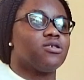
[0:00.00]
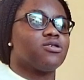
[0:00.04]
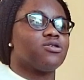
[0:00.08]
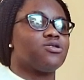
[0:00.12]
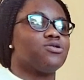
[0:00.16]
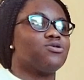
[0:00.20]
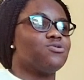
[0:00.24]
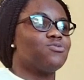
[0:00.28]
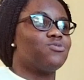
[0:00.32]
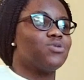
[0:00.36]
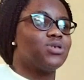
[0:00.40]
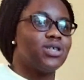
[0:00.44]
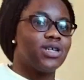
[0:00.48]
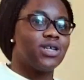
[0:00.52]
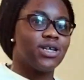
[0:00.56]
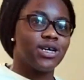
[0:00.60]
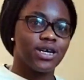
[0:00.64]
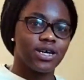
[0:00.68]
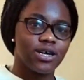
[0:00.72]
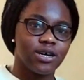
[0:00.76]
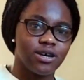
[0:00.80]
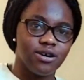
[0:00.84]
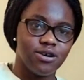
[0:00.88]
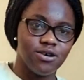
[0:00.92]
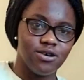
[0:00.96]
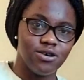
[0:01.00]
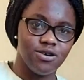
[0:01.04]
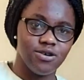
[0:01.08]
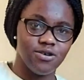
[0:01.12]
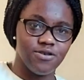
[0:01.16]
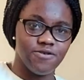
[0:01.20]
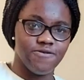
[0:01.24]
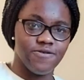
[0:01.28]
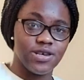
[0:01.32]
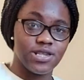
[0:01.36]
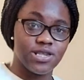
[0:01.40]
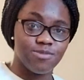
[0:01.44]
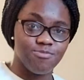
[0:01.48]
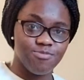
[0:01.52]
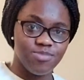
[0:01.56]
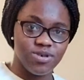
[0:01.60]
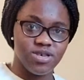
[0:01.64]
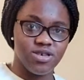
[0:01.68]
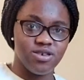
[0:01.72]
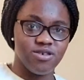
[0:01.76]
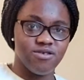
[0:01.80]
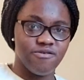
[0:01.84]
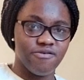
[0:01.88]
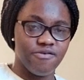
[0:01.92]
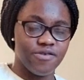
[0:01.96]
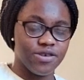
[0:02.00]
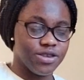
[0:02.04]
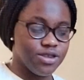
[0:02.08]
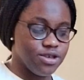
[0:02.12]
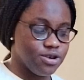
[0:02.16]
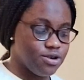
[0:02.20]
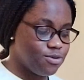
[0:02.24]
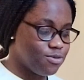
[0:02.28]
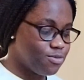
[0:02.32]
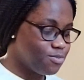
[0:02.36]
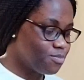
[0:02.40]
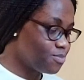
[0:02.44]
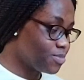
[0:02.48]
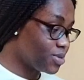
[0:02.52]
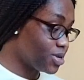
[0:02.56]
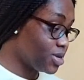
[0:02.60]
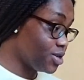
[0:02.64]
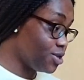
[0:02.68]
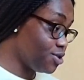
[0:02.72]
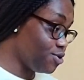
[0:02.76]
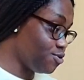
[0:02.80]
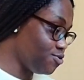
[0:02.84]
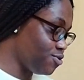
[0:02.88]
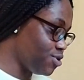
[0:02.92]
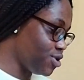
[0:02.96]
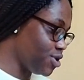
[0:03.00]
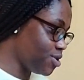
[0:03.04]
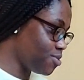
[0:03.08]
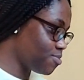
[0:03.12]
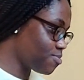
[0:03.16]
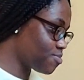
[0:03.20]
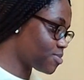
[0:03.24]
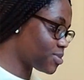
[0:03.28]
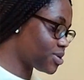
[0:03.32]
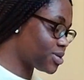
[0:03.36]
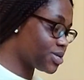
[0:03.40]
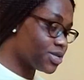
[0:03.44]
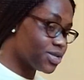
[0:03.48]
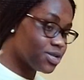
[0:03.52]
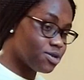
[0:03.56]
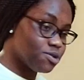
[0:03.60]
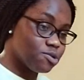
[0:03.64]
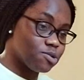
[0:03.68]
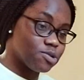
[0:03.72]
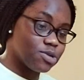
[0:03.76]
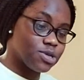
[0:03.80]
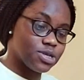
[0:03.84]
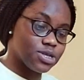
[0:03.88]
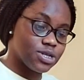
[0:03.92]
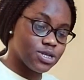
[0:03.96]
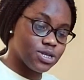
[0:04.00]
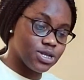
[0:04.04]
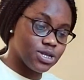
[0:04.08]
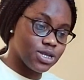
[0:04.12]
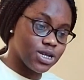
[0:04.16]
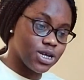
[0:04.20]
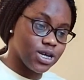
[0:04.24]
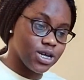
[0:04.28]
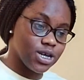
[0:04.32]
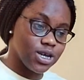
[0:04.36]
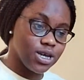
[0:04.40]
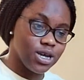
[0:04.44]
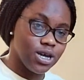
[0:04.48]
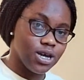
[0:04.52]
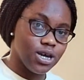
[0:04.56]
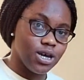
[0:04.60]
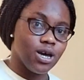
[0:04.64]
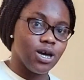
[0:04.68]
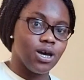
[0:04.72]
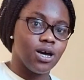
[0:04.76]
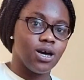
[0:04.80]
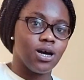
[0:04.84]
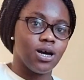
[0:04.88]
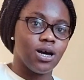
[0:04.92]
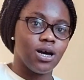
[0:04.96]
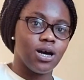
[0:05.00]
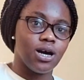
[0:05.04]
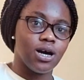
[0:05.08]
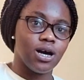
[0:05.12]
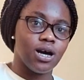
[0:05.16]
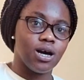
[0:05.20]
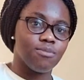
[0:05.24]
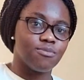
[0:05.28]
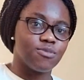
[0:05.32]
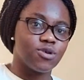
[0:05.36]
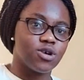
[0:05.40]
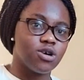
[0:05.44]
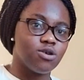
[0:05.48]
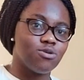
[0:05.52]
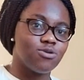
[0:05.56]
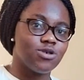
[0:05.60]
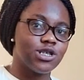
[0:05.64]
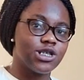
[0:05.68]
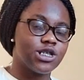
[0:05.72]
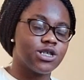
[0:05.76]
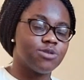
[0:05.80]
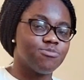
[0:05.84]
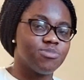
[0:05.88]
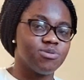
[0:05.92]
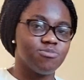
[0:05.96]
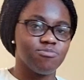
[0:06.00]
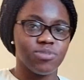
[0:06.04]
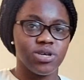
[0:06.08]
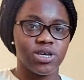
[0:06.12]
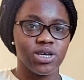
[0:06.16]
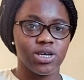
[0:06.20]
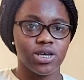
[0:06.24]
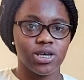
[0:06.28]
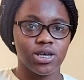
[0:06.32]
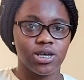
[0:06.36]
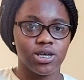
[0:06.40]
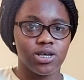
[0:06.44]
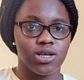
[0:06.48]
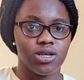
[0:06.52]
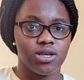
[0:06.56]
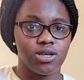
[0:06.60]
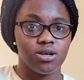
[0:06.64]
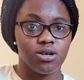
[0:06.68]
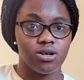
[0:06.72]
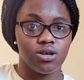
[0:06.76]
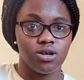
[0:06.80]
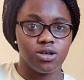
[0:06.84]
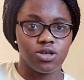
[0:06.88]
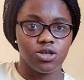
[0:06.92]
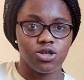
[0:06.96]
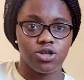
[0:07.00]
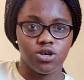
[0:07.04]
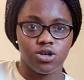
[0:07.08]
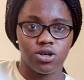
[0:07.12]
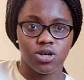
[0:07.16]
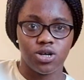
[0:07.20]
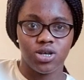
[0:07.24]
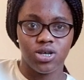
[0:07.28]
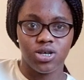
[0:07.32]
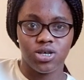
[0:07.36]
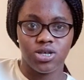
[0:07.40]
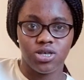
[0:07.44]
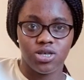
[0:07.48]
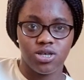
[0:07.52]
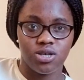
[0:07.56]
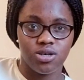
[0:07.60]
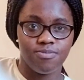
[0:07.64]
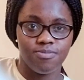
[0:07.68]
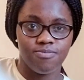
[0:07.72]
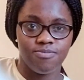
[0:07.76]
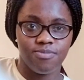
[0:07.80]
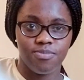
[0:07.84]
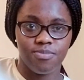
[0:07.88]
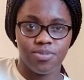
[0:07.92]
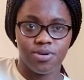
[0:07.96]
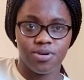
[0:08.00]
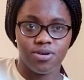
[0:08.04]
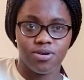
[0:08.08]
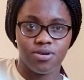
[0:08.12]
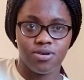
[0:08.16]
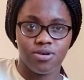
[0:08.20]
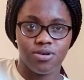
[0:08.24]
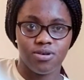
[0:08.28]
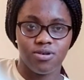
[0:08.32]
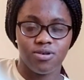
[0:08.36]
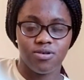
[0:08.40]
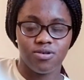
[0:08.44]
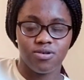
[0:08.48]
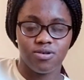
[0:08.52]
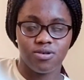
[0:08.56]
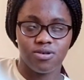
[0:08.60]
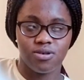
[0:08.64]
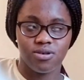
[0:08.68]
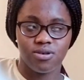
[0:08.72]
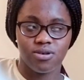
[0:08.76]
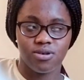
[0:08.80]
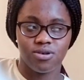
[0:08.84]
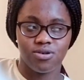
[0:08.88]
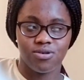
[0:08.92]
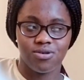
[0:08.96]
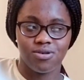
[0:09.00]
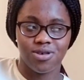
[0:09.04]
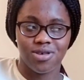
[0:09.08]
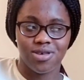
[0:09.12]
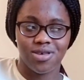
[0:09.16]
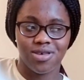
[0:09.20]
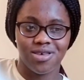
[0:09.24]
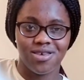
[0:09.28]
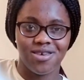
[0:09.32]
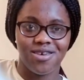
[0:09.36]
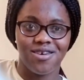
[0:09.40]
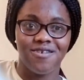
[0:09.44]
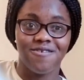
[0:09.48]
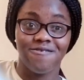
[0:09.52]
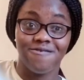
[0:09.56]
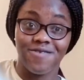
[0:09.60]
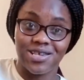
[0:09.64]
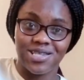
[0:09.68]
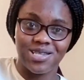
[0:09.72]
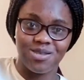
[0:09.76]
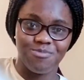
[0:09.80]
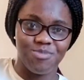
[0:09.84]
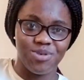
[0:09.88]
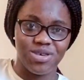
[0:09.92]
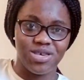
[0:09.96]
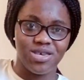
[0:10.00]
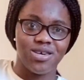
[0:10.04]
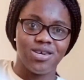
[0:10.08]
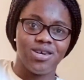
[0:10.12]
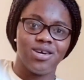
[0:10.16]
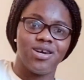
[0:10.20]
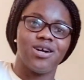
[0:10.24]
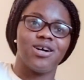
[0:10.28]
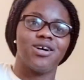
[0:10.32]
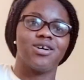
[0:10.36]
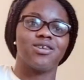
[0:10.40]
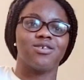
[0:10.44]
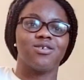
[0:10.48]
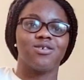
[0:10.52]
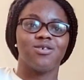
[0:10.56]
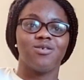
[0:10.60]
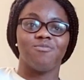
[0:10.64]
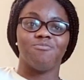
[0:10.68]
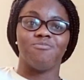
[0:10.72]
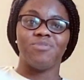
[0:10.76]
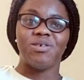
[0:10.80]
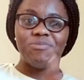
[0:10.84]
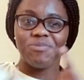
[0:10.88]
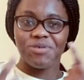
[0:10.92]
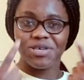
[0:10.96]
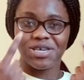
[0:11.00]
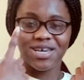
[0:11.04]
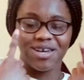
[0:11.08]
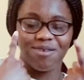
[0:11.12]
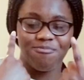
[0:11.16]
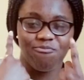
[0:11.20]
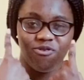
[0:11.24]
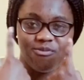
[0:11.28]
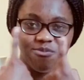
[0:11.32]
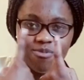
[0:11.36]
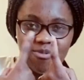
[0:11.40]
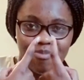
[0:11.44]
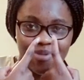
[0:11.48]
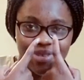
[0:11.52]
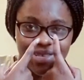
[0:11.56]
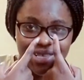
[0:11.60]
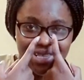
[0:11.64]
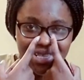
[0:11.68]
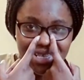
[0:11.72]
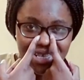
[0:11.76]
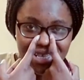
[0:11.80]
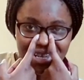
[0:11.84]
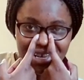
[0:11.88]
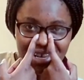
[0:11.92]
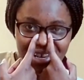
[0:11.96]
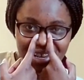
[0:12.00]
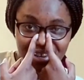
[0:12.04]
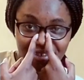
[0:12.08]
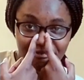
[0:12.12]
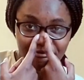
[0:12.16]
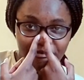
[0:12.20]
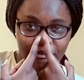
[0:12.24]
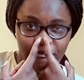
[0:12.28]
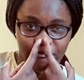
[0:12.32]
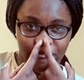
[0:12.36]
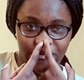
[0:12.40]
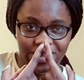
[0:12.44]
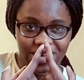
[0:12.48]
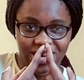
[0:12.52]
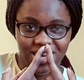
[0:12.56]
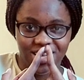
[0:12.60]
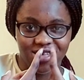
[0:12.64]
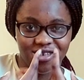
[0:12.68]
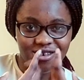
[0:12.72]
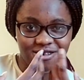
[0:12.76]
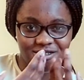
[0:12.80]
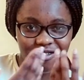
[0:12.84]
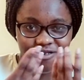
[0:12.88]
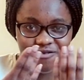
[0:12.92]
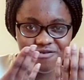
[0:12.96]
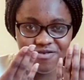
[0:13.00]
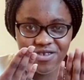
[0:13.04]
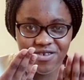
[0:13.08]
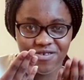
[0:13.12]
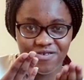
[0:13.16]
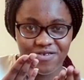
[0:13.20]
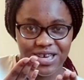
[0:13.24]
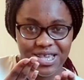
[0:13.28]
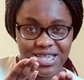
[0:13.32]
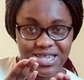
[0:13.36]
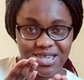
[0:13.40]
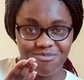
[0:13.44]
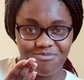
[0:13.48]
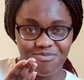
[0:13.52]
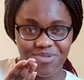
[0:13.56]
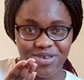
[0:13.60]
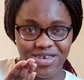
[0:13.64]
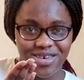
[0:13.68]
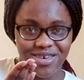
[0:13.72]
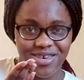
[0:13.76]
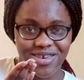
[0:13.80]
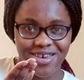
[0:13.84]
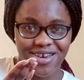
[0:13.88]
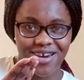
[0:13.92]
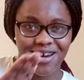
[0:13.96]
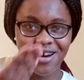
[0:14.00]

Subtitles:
doing like a recipe video in uni. So today I'm going to be making a chocolate chip cookie recipe, and maybe you can probably see like the reflection of the recipe